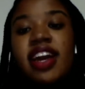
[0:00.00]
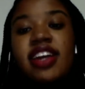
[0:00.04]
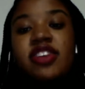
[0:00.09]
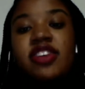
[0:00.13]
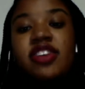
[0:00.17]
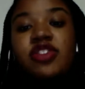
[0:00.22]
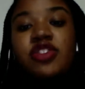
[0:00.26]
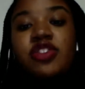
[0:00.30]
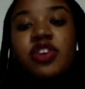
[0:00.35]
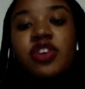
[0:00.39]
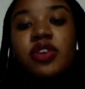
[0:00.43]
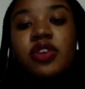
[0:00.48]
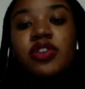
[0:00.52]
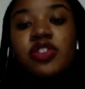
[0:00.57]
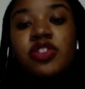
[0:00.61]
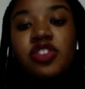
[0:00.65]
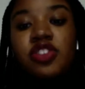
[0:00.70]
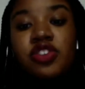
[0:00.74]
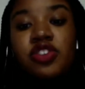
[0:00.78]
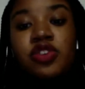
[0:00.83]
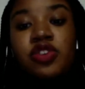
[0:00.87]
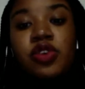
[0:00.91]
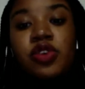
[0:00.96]
All of that is
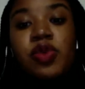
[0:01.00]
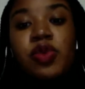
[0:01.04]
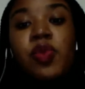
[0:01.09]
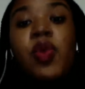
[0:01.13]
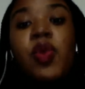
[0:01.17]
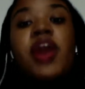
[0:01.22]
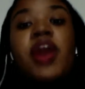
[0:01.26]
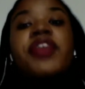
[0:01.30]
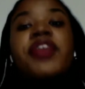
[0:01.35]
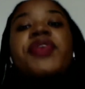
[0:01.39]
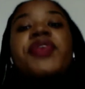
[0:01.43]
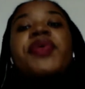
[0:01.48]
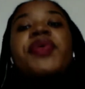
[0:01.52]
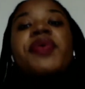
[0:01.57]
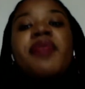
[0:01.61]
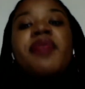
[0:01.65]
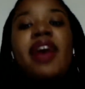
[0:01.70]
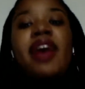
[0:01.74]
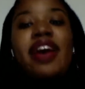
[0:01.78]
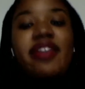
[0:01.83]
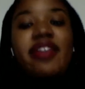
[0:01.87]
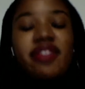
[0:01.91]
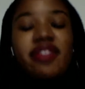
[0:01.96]
told to you when you
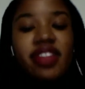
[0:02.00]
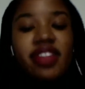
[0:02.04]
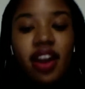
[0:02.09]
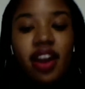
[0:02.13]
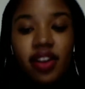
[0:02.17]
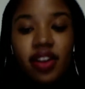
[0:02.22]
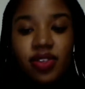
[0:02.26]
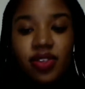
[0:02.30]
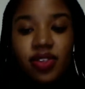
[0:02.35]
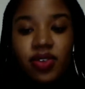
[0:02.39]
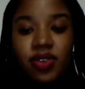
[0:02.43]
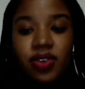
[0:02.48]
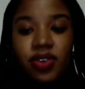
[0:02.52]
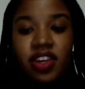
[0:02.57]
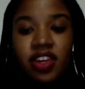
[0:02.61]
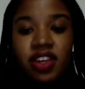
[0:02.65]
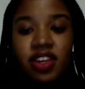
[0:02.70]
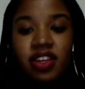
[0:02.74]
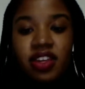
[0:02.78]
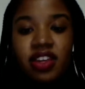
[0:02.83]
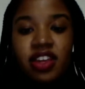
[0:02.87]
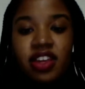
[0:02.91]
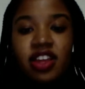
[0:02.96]
arrive in the country.